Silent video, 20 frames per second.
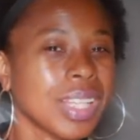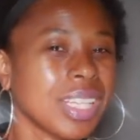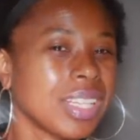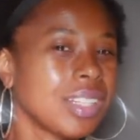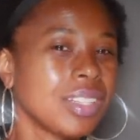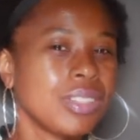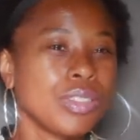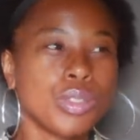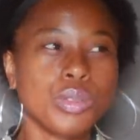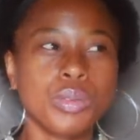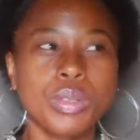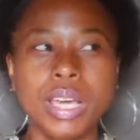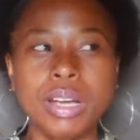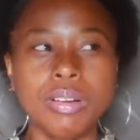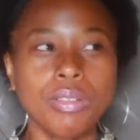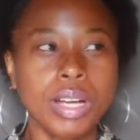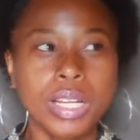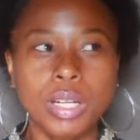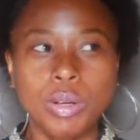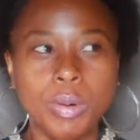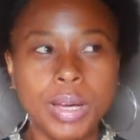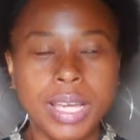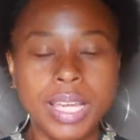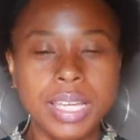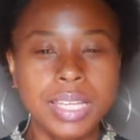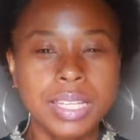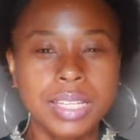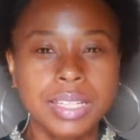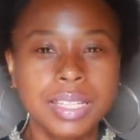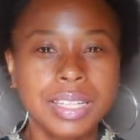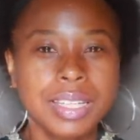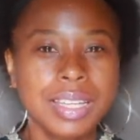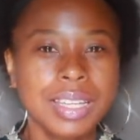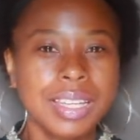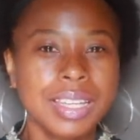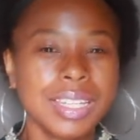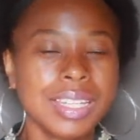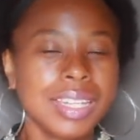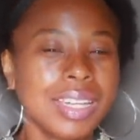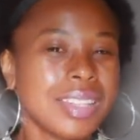He didn't do that right away.
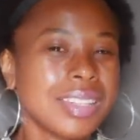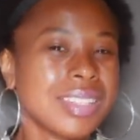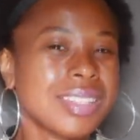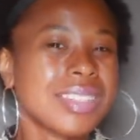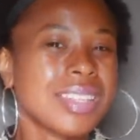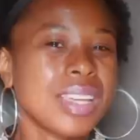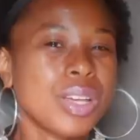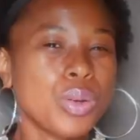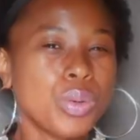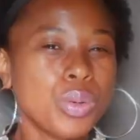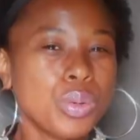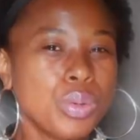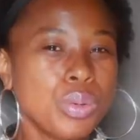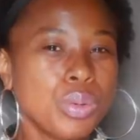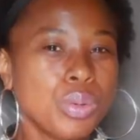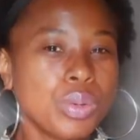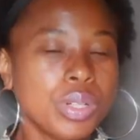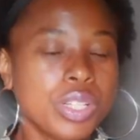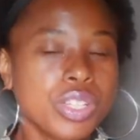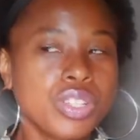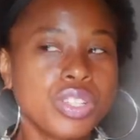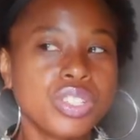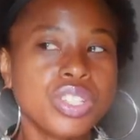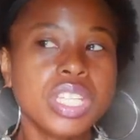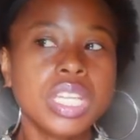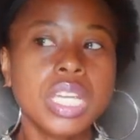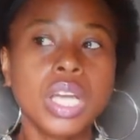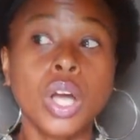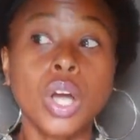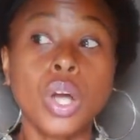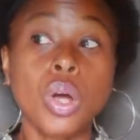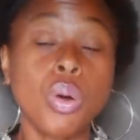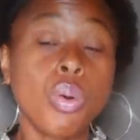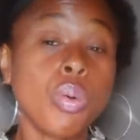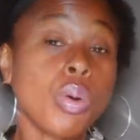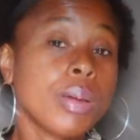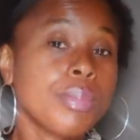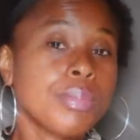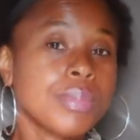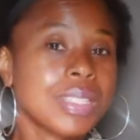He had to say, ooh, is she
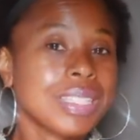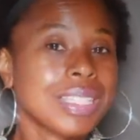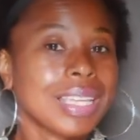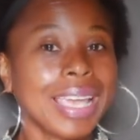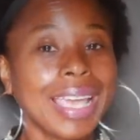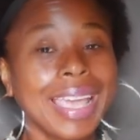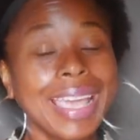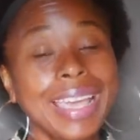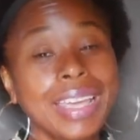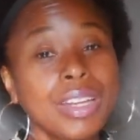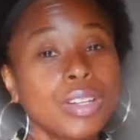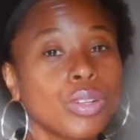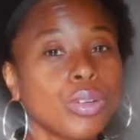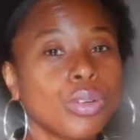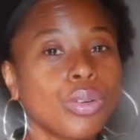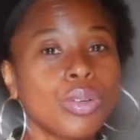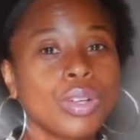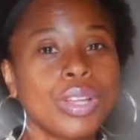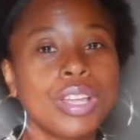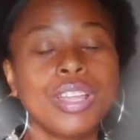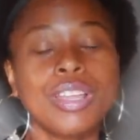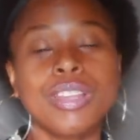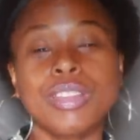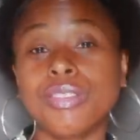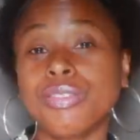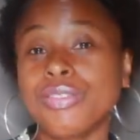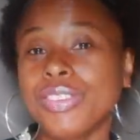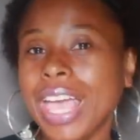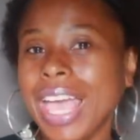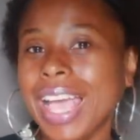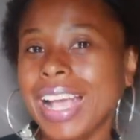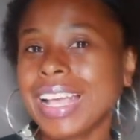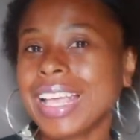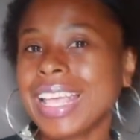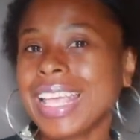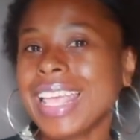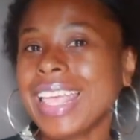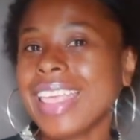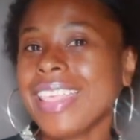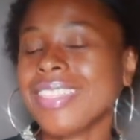equipped to handle the fact
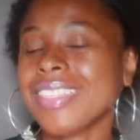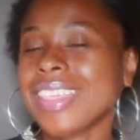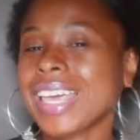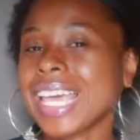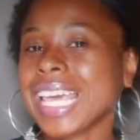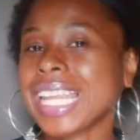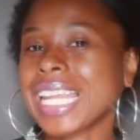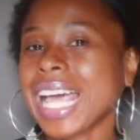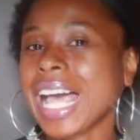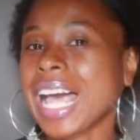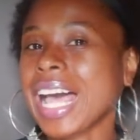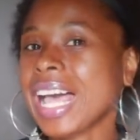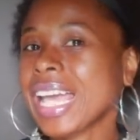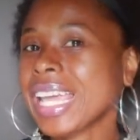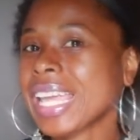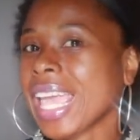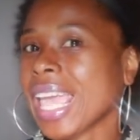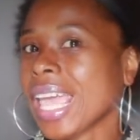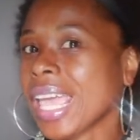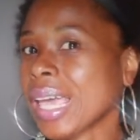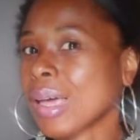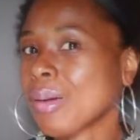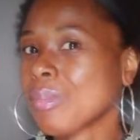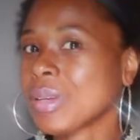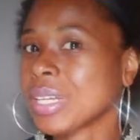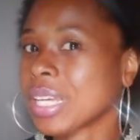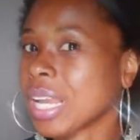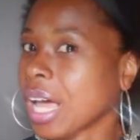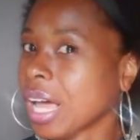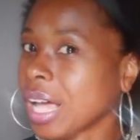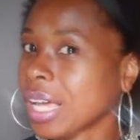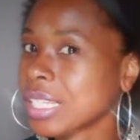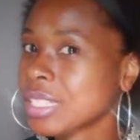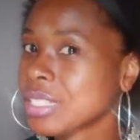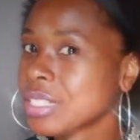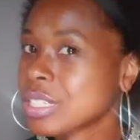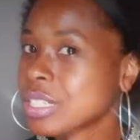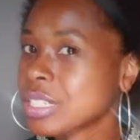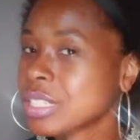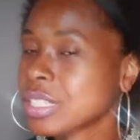that I am
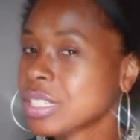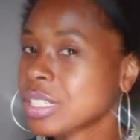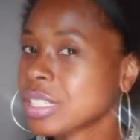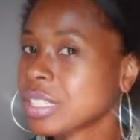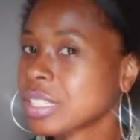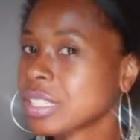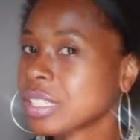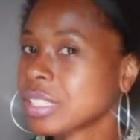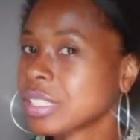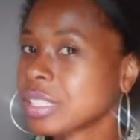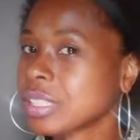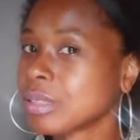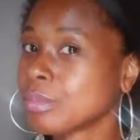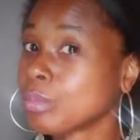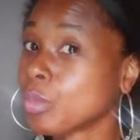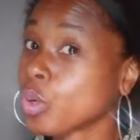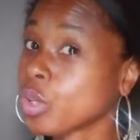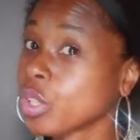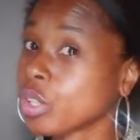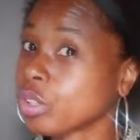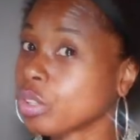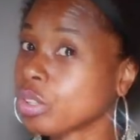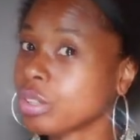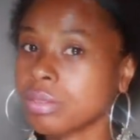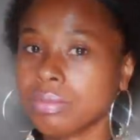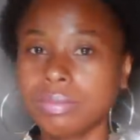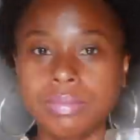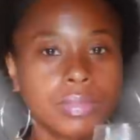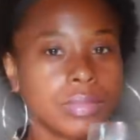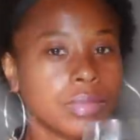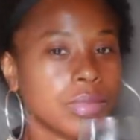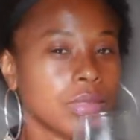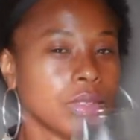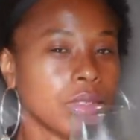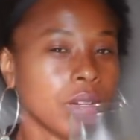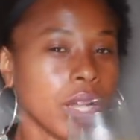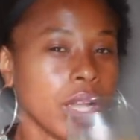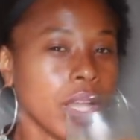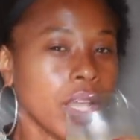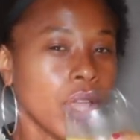not mortal,
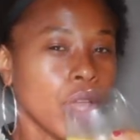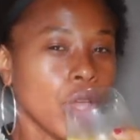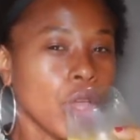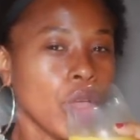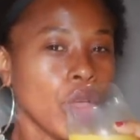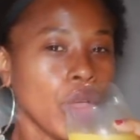right?